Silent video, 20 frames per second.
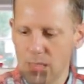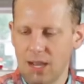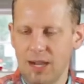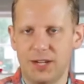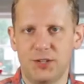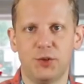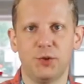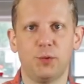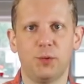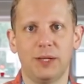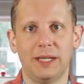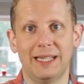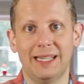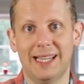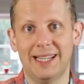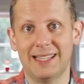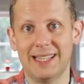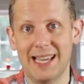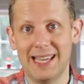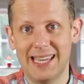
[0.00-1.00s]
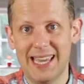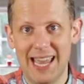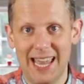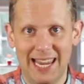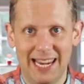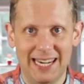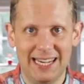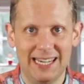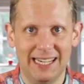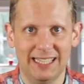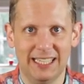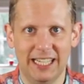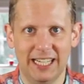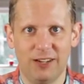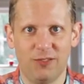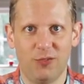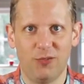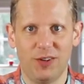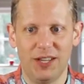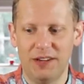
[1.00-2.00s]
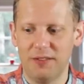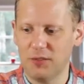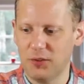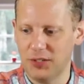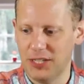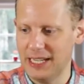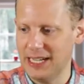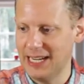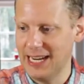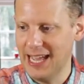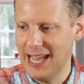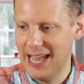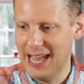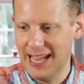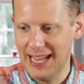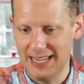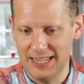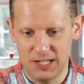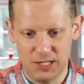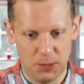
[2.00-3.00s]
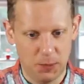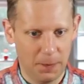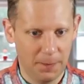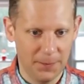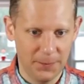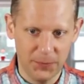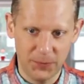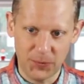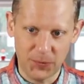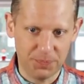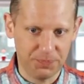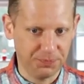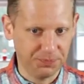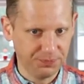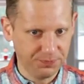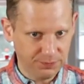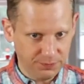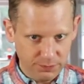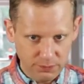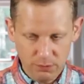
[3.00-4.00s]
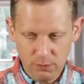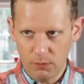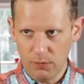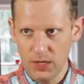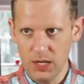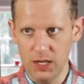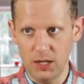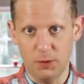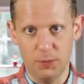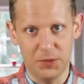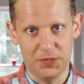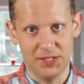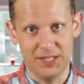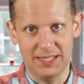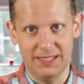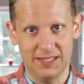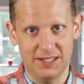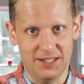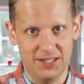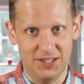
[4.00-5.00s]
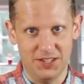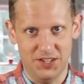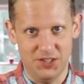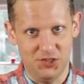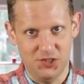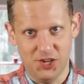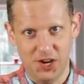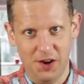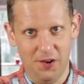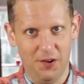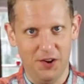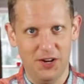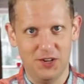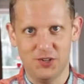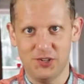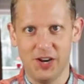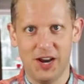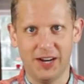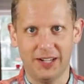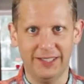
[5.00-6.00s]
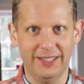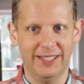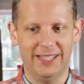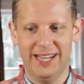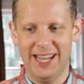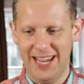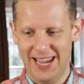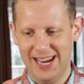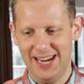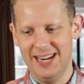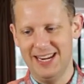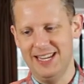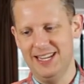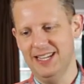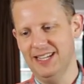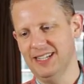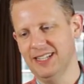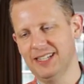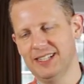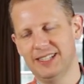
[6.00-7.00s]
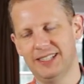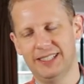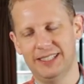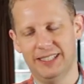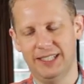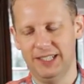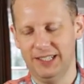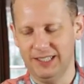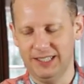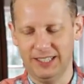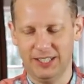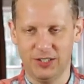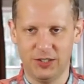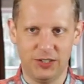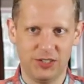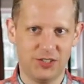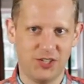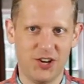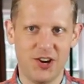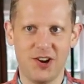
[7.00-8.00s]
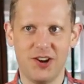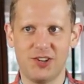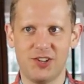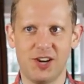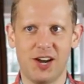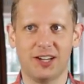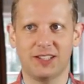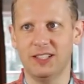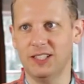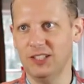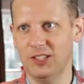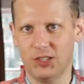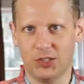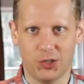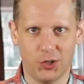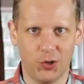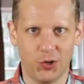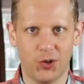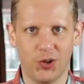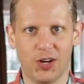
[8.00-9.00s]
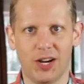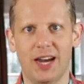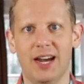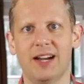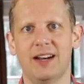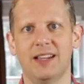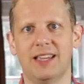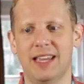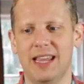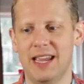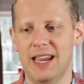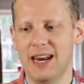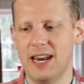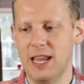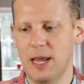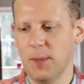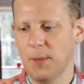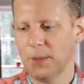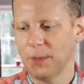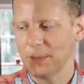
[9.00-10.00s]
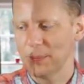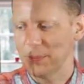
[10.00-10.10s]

I do really like that candy-like flavor that it has. Almost like this is a cherry chocolate candy, uh, cherry chocolate liqueur kind of candy.